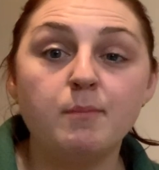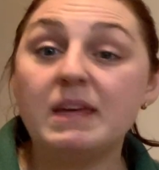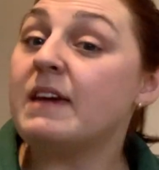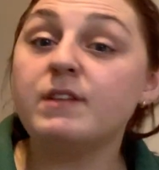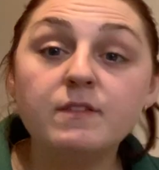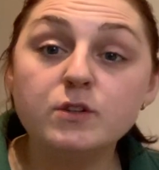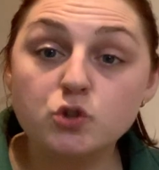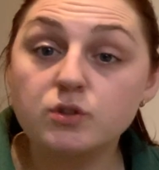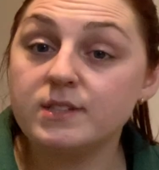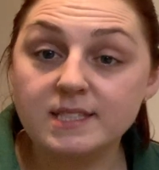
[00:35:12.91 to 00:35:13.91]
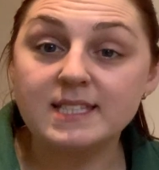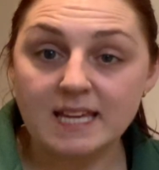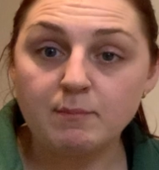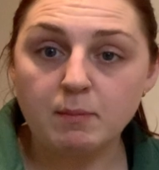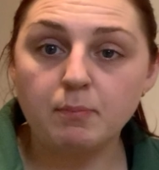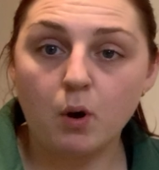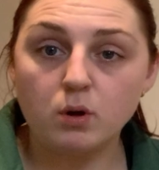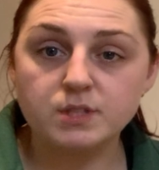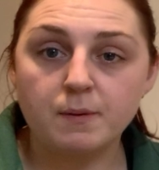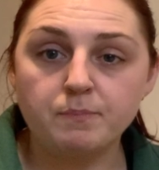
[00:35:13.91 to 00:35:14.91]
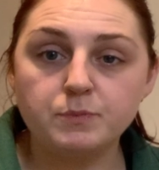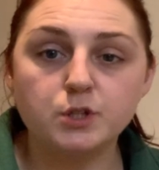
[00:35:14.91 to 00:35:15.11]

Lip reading: even if it doesn't seem important.